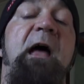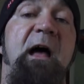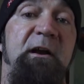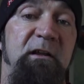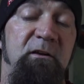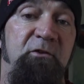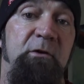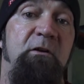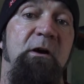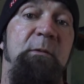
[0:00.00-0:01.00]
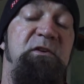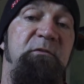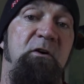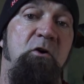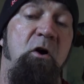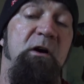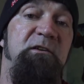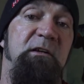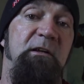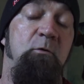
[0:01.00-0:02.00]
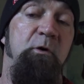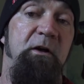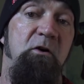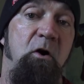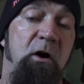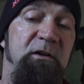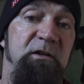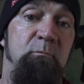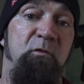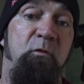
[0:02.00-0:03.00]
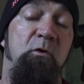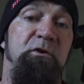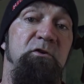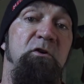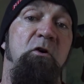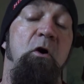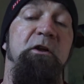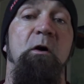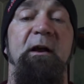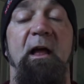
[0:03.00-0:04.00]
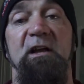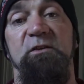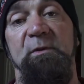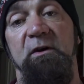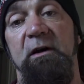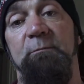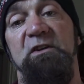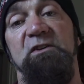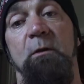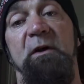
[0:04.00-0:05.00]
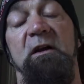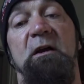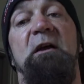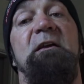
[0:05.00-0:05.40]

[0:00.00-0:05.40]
add in 3 grams of L-carnitine, liquid L-carnitine, before you do your cardio. And it has to be on an empty stomach.